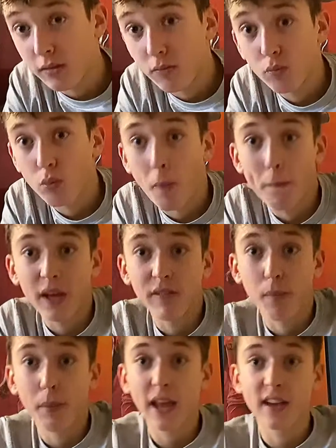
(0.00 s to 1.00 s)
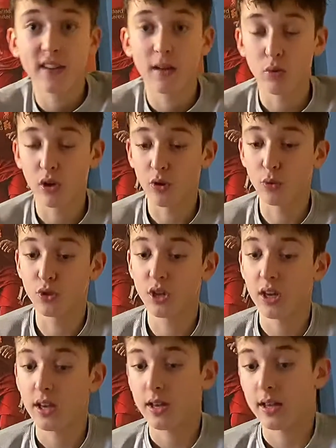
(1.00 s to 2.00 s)
what big of a player they would lose
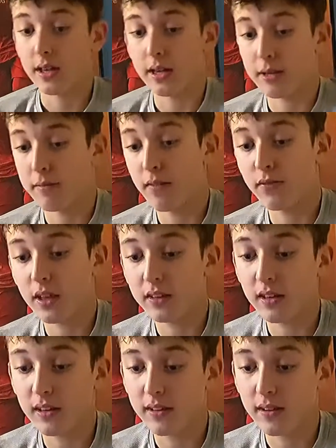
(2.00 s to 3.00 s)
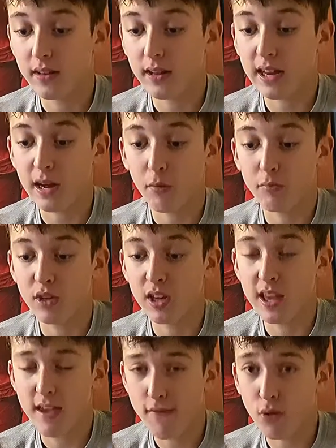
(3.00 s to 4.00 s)
uh, if they did allow him to
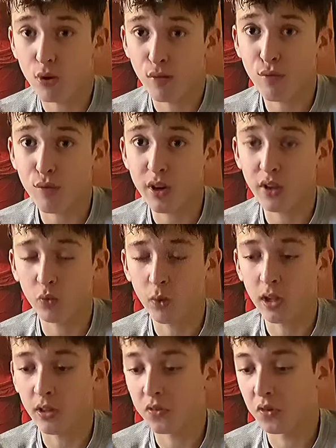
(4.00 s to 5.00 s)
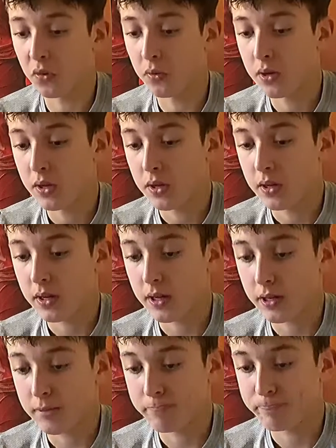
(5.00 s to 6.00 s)
leave on a free as well. So, um,